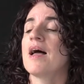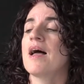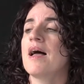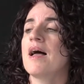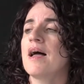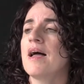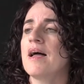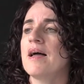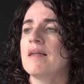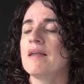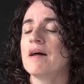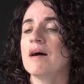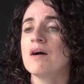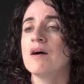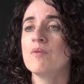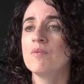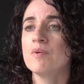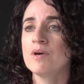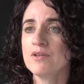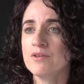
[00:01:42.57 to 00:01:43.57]
And I
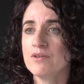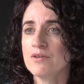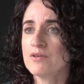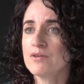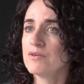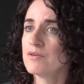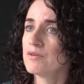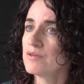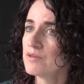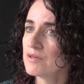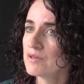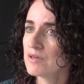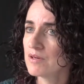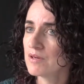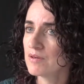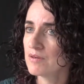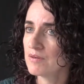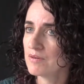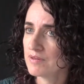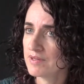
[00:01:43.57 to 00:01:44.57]
want you to
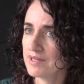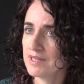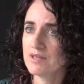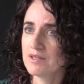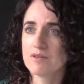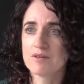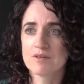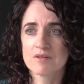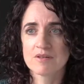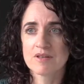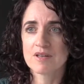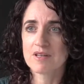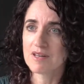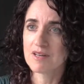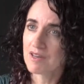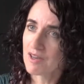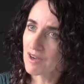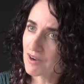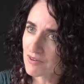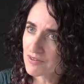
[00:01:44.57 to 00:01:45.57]
know that you're not
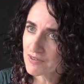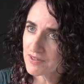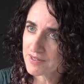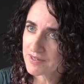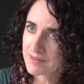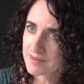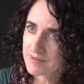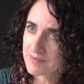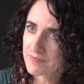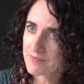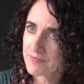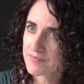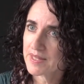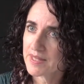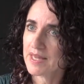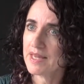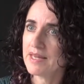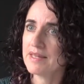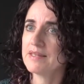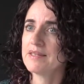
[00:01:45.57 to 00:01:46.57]
alone
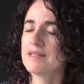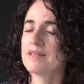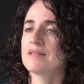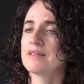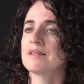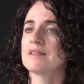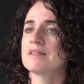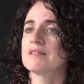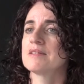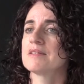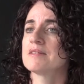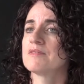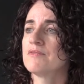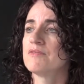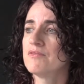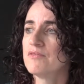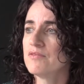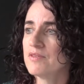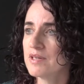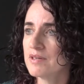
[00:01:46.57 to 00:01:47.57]
and that this is
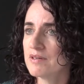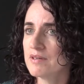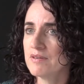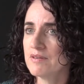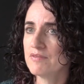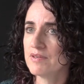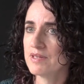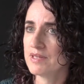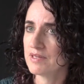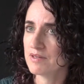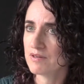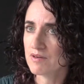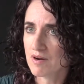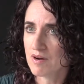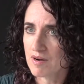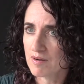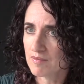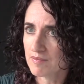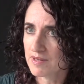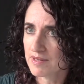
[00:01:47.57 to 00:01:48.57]
very, very
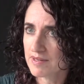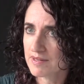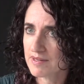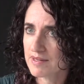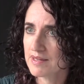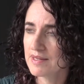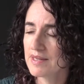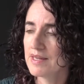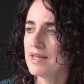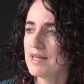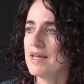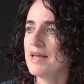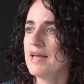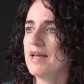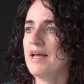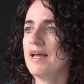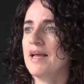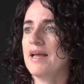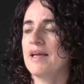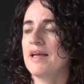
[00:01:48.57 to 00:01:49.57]
common.
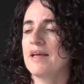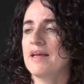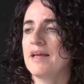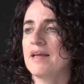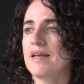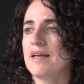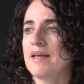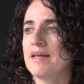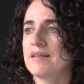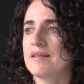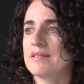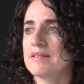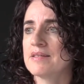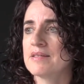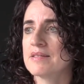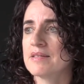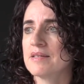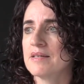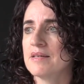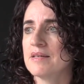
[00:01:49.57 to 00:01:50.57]
And
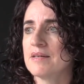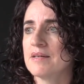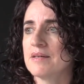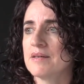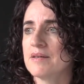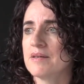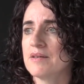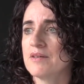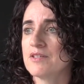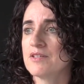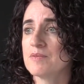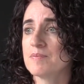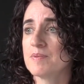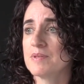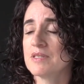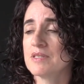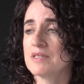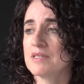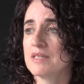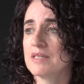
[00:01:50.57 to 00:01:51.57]

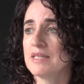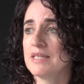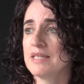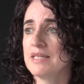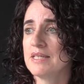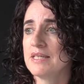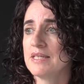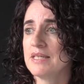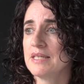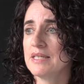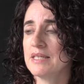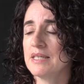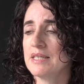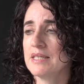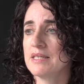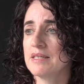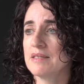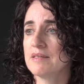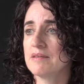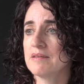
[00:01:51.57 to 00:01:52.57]
especially
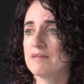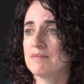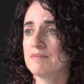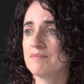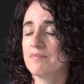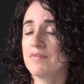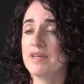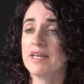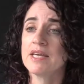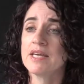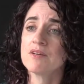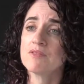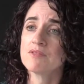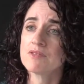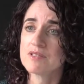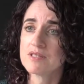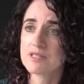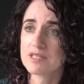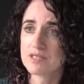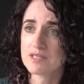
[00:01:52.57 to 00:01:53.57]
in
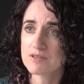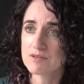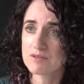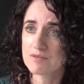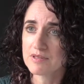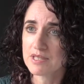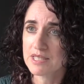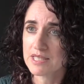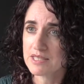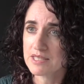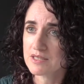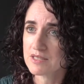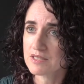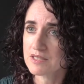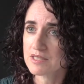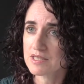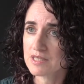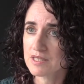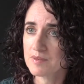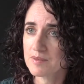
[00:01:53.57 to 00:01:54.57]
heterosexual
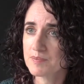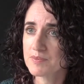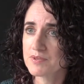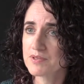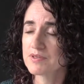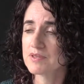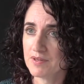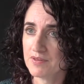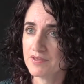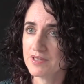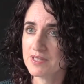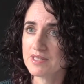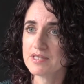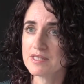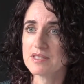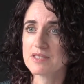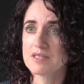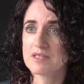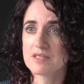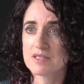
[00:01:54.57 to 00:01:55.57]
relationships, this
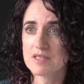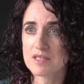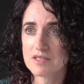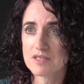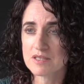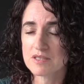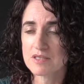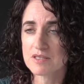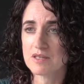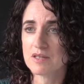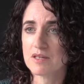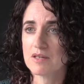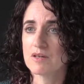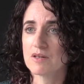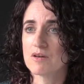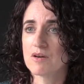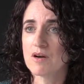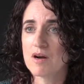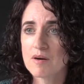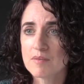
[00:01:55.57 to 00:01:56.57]
is such a
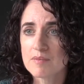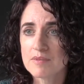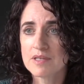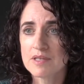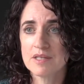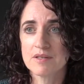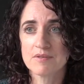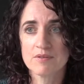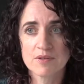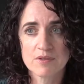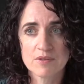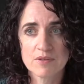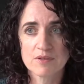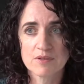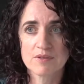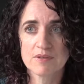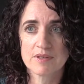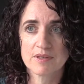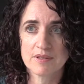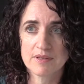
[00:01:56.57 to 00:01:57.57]
commonly
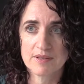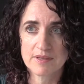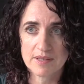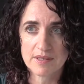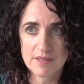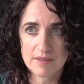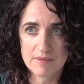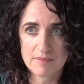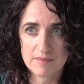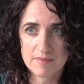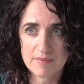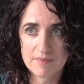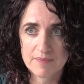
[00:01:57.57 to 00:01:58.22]
recurring theme.